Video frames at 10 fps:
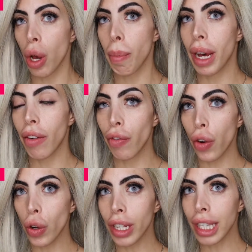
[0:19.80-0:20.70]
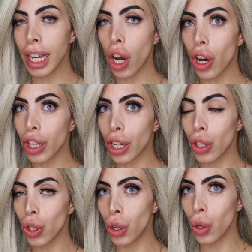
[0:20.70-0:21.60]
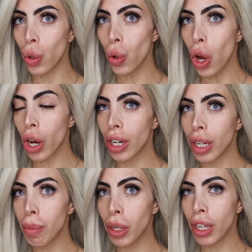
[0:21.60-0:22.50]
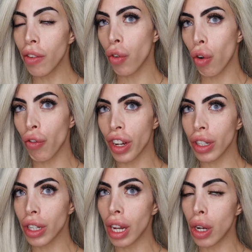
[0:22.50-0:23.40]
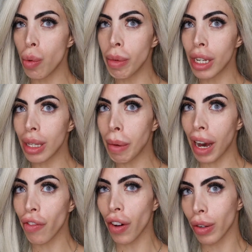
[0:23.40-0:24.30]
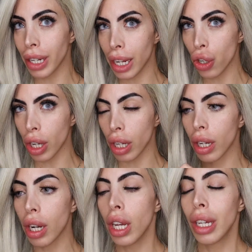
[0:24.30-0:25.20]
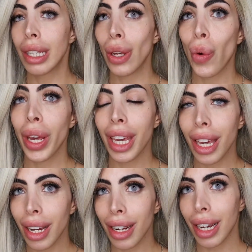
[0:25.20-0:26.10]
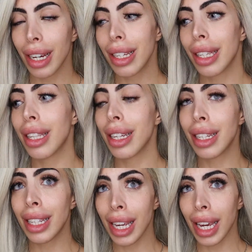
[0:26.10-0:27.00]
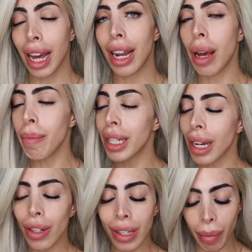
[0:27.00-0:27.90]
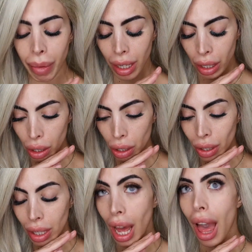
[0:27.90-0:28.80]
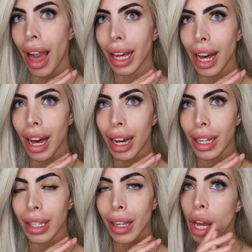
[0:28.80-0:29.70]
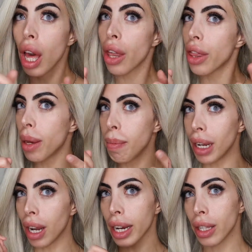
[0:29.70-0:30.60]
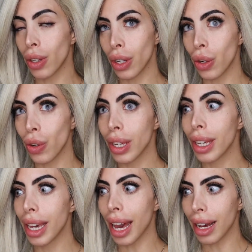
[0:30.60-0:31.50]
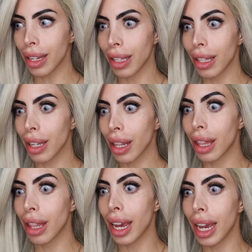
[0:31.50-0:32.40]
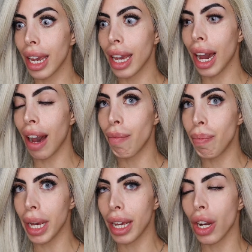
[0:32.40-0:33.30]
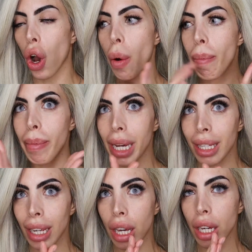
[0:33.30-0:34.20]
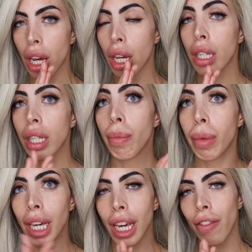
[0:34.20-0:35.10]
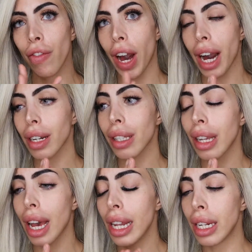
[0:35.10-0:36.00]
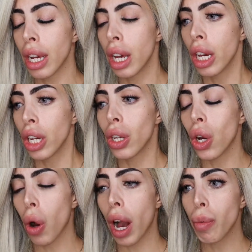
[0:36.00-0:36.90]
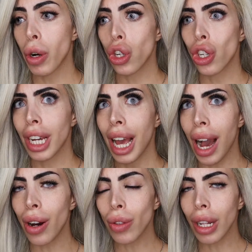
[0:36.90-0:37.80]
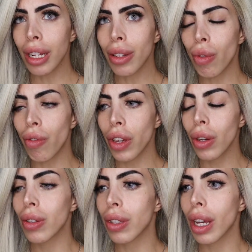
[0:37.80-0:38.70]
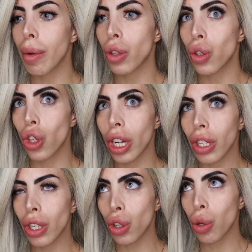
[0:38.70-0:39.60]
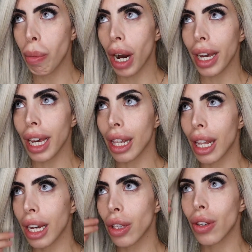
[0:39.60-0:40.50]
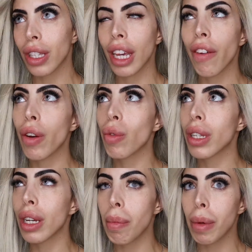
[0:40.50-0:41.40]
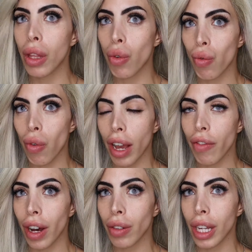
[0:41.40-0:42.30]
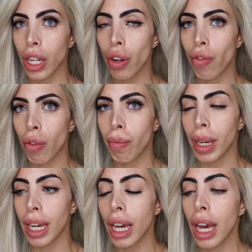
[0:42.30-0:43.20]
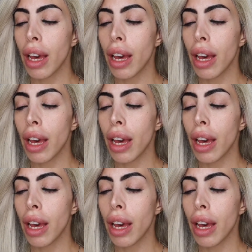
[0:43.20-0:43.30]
but focusing on the new Huda Beauty Faux Filter Luminous Matte Foundation. So here is the tea, and let me tell you something, girls and guys, they've been lying to you. Yes, they have been omitting some key facts, and you know, I watched countless reviews just to buy it, like to see if it was going to be the right foundation for me,